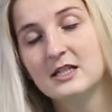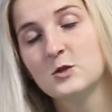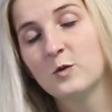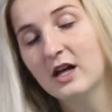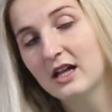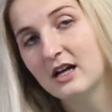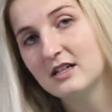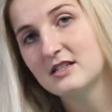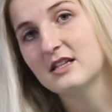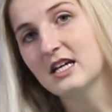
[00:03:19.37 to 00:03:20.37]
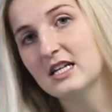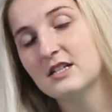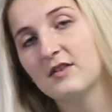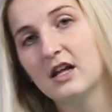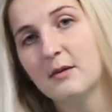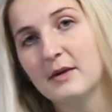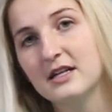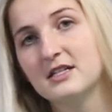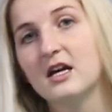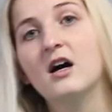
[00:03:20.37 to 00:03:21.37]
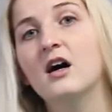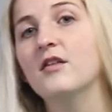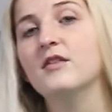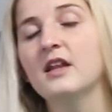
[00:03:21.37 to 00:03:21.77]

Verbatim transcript: as well as the development of